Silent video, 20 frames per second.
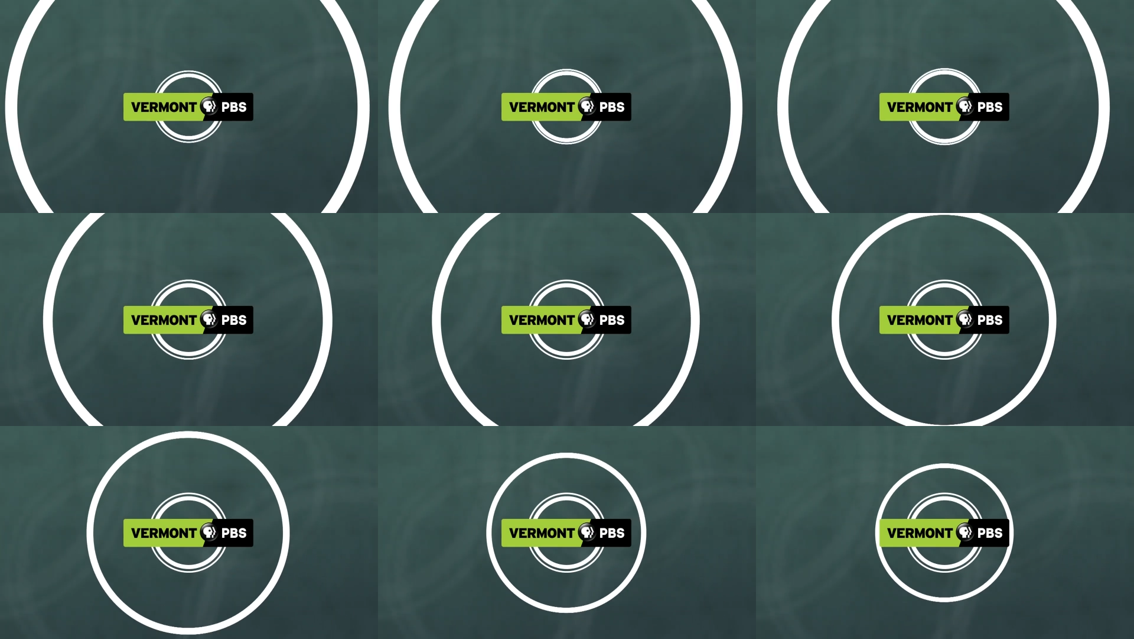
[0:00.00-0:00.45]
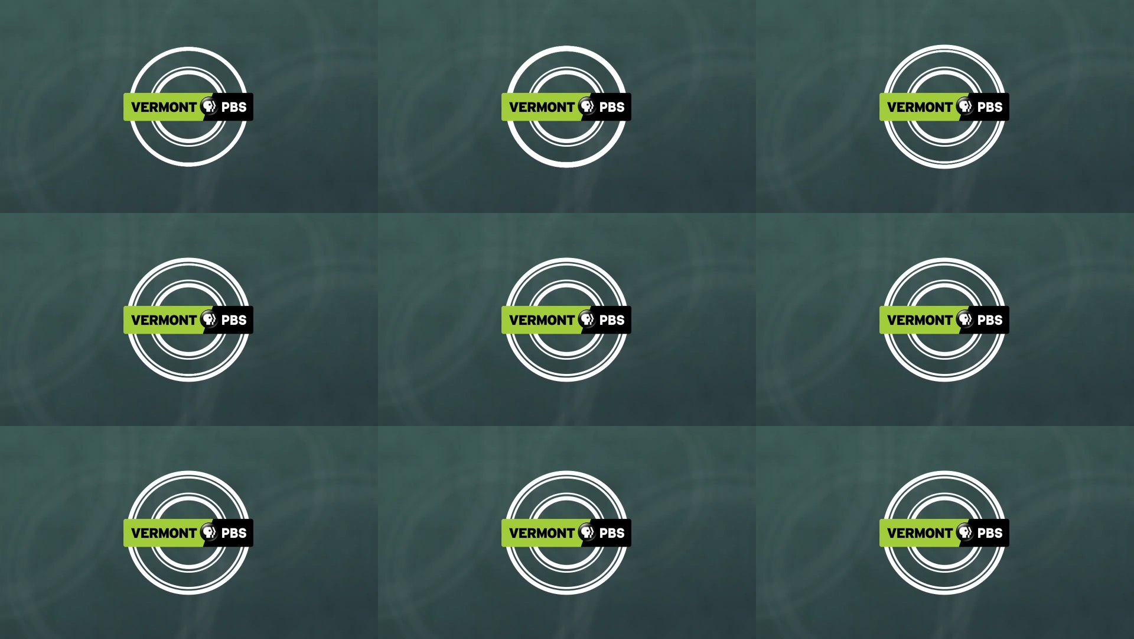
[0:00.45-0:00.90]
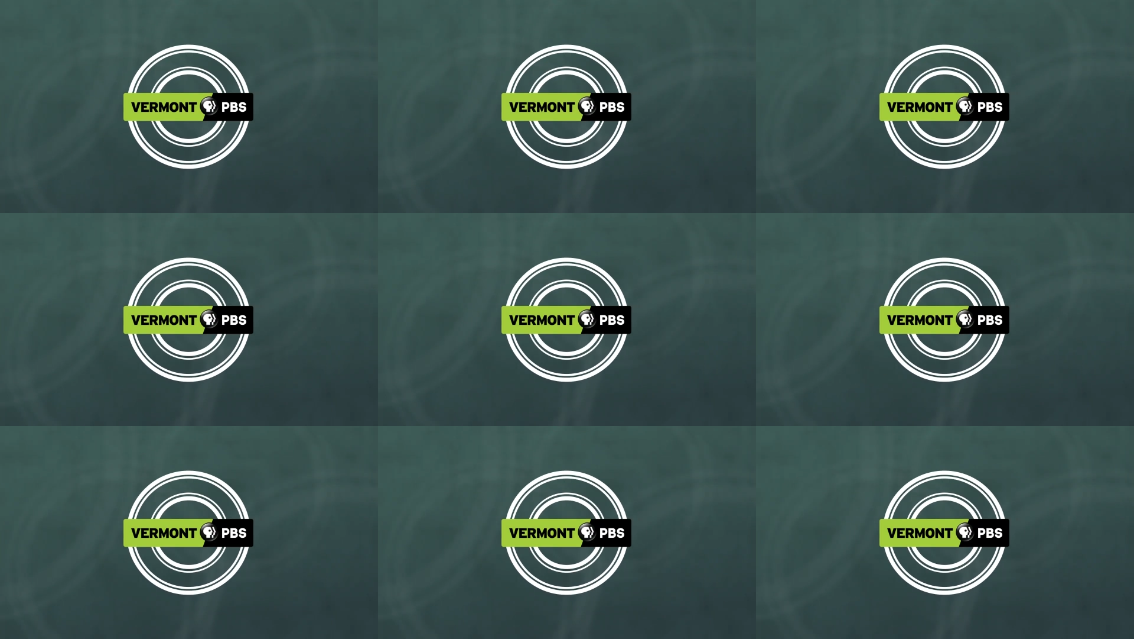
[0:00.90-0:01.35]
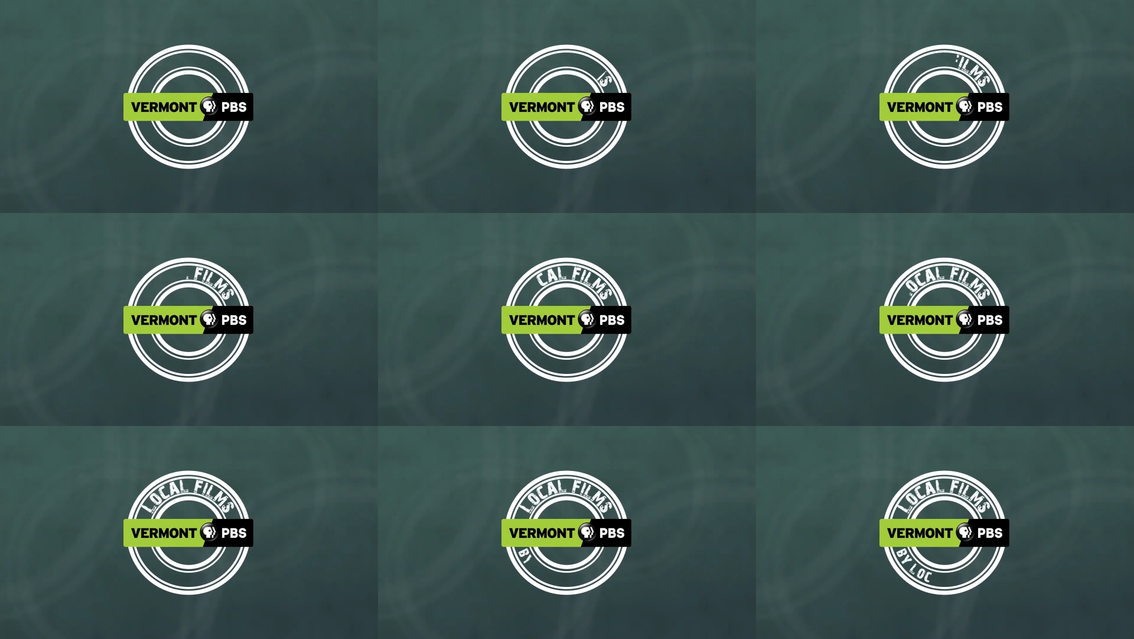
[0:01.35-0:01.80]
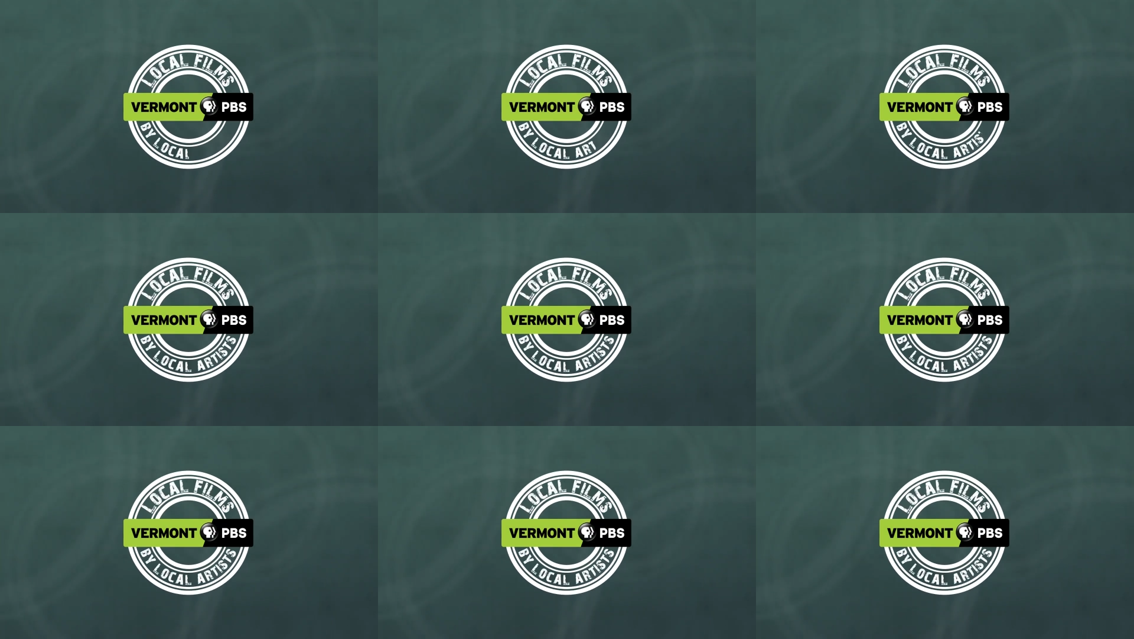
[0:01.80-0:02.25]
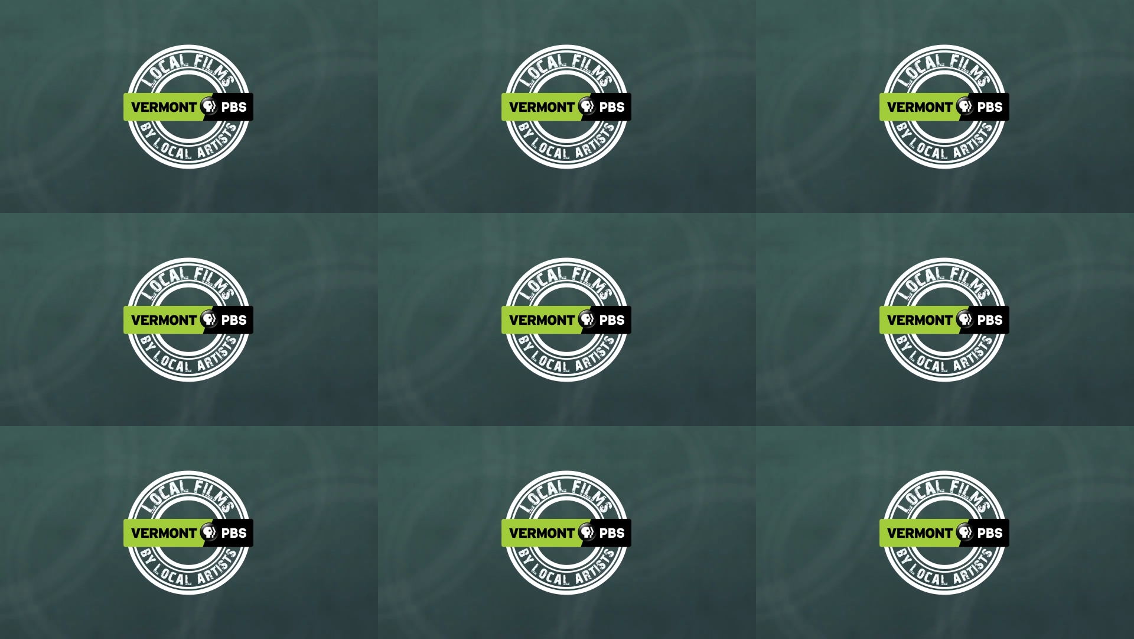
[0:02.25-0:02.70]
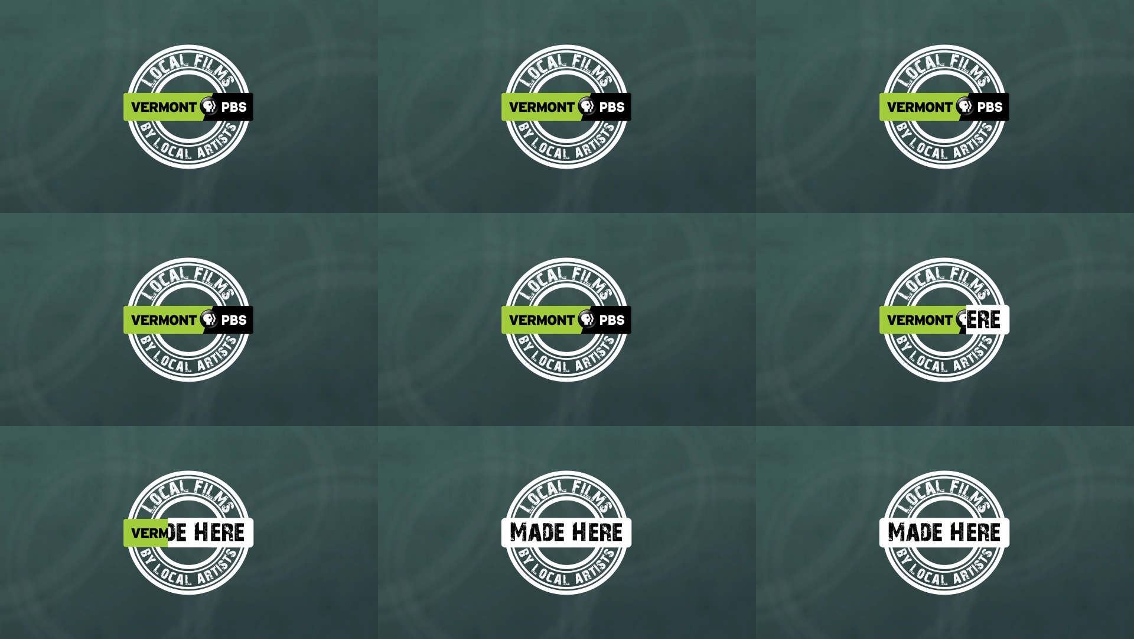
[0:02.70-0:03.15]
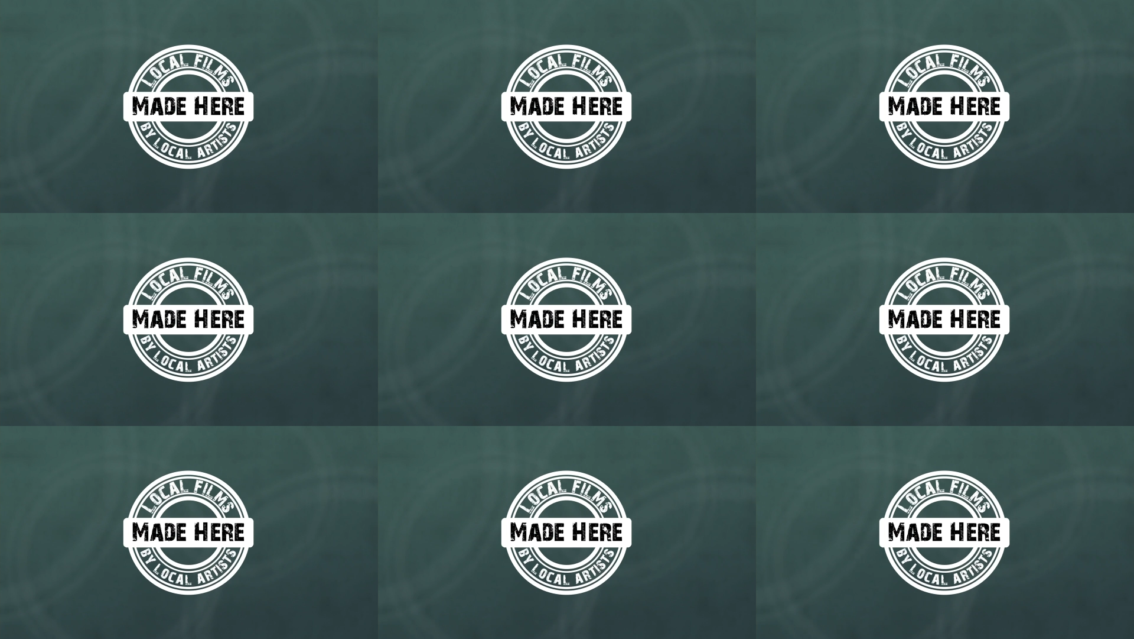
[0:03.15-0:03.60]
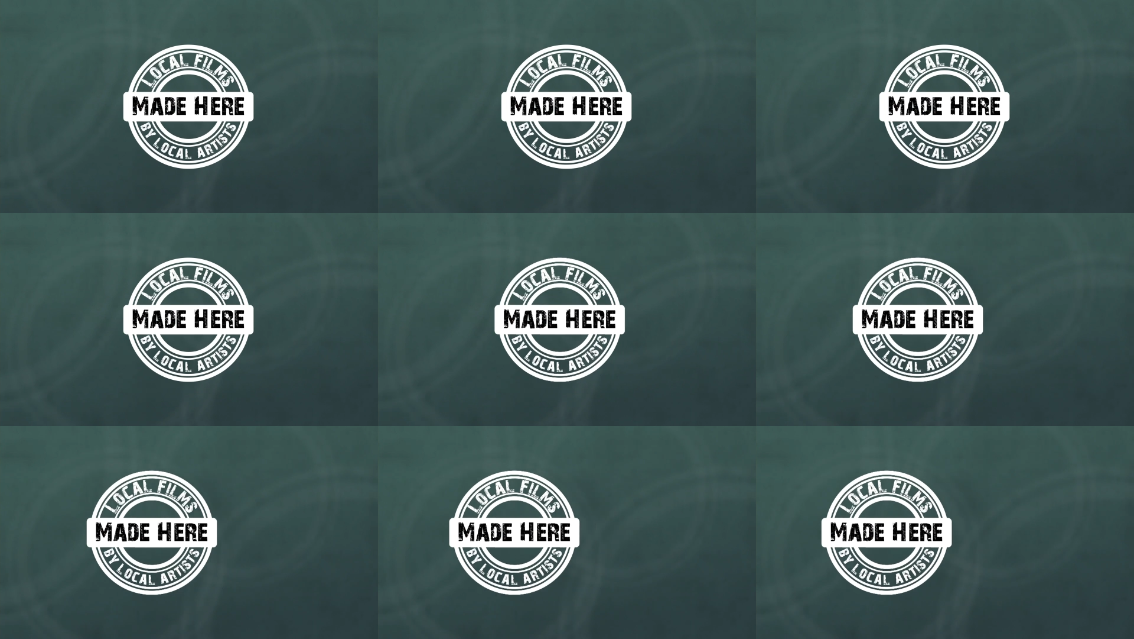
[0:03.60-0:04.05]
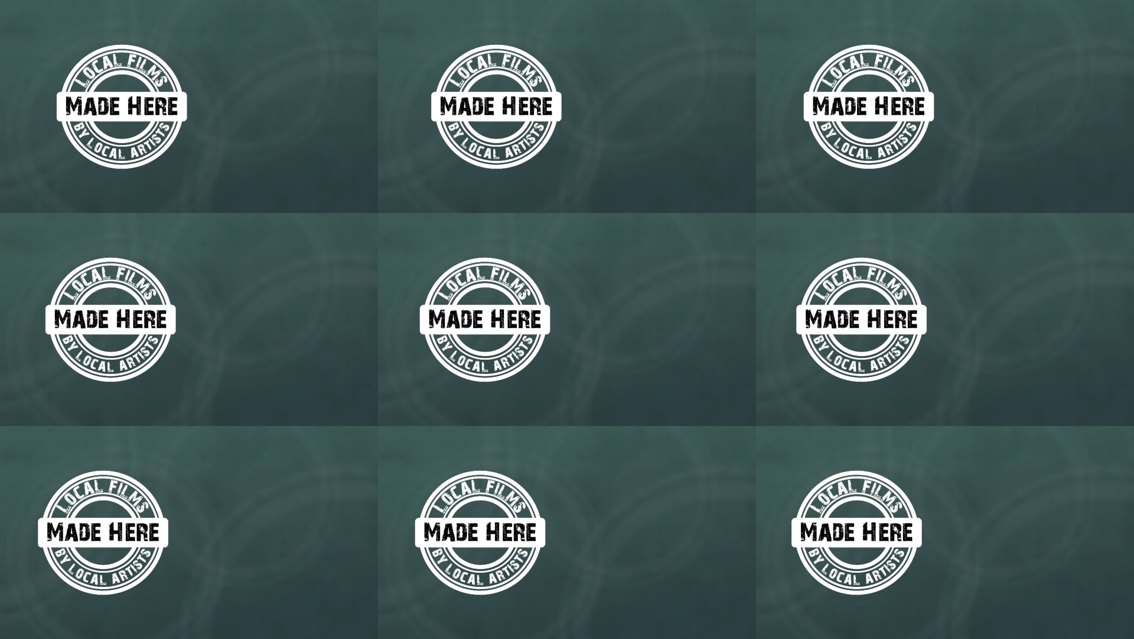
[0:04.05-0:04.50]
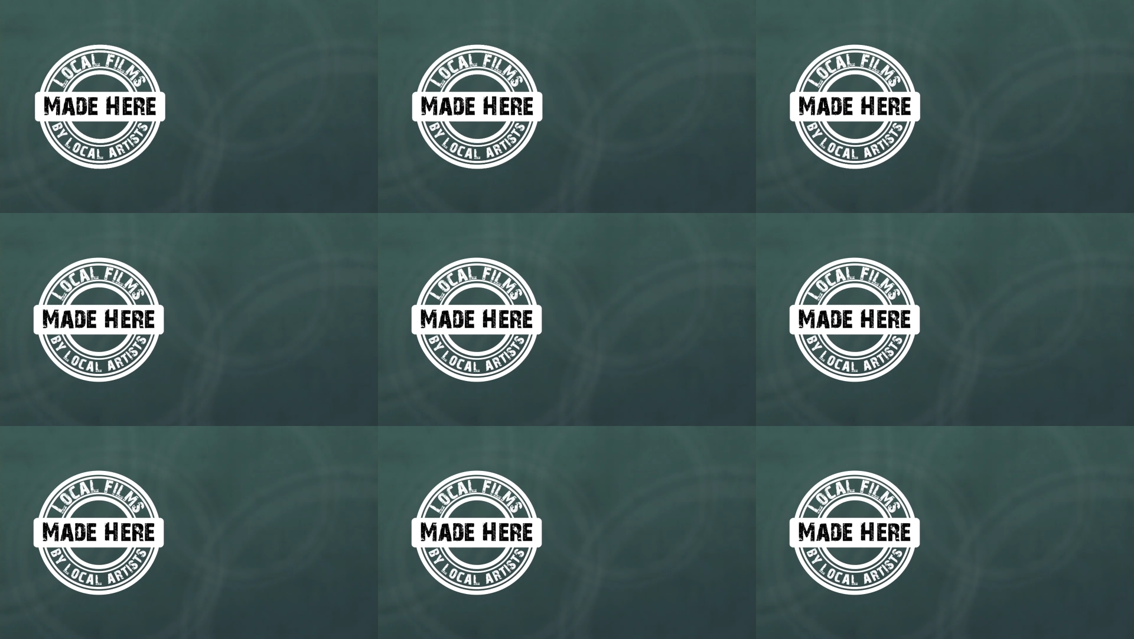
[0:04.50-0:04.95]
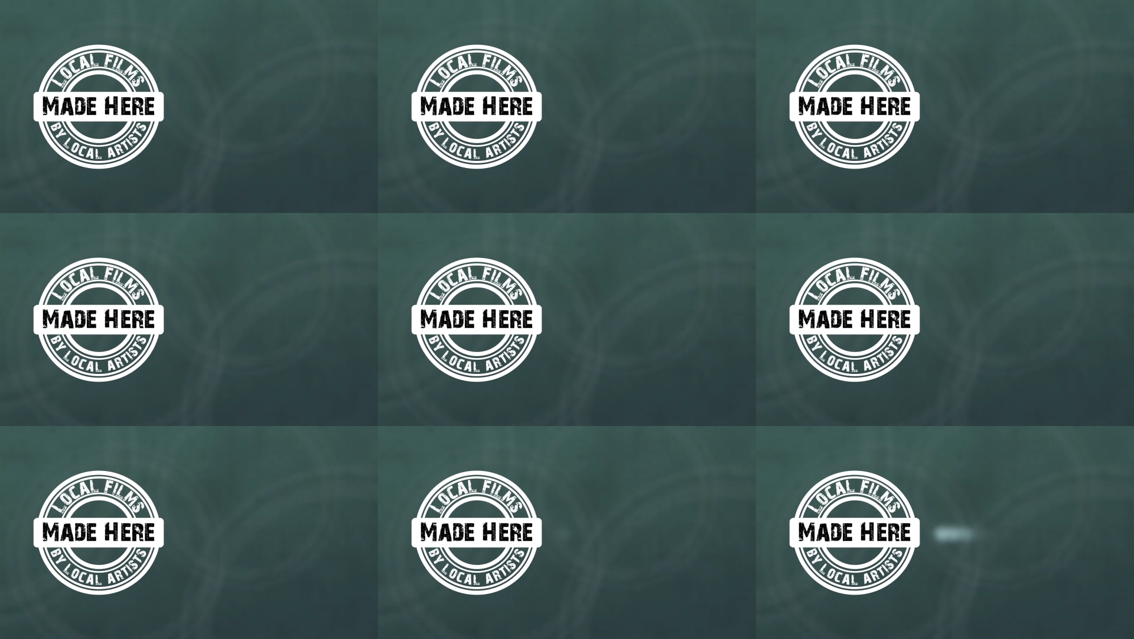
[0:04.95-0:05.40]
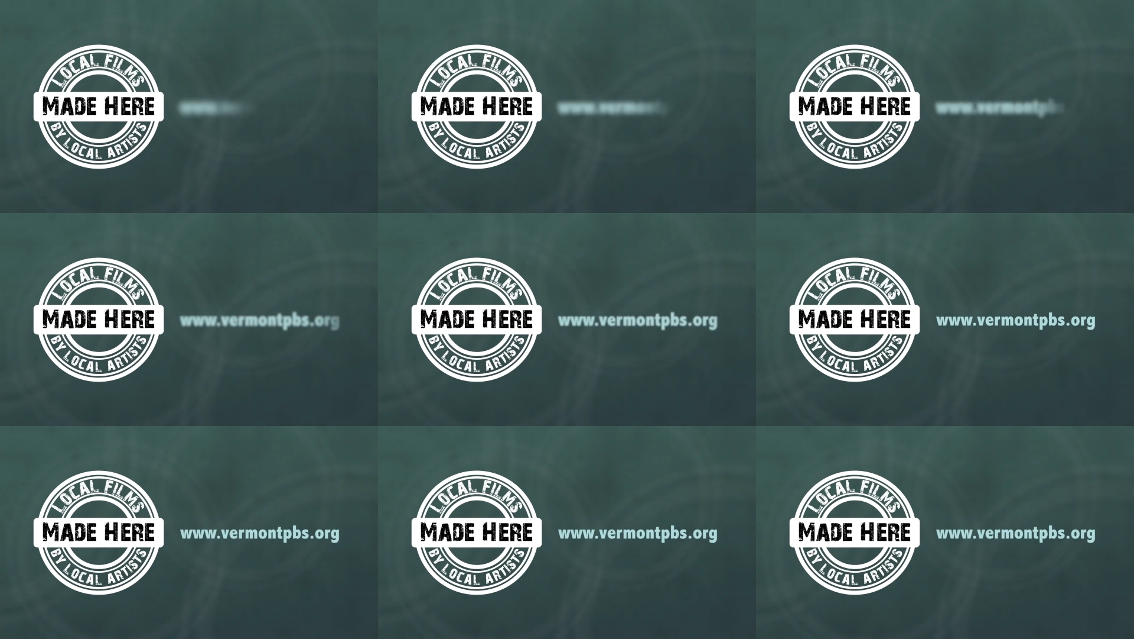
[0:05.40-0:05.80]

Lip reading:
No face is visible, so there are no lips to read.